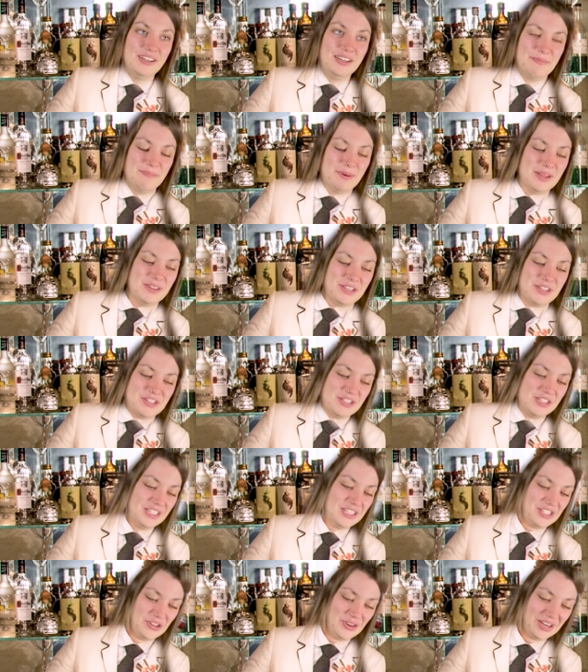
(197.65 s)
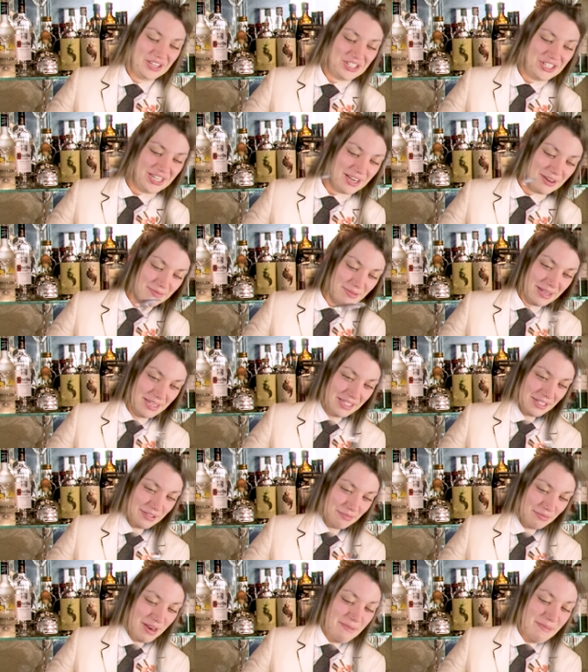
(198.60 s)
I bet they do because you actually get a really
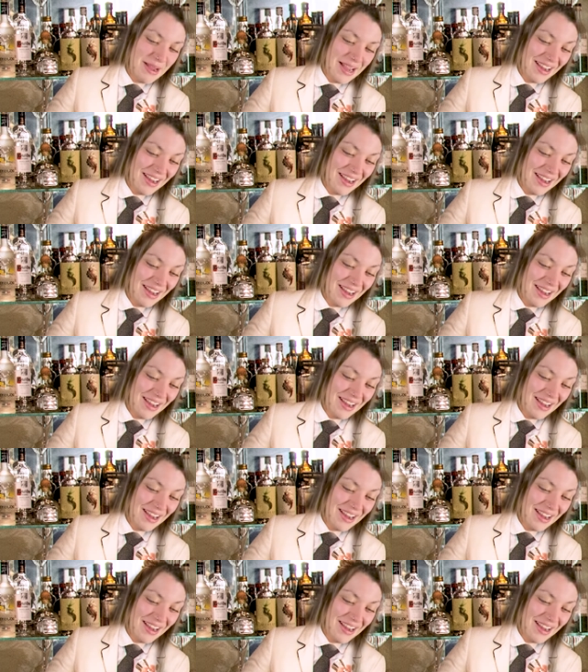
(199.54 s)
good rim.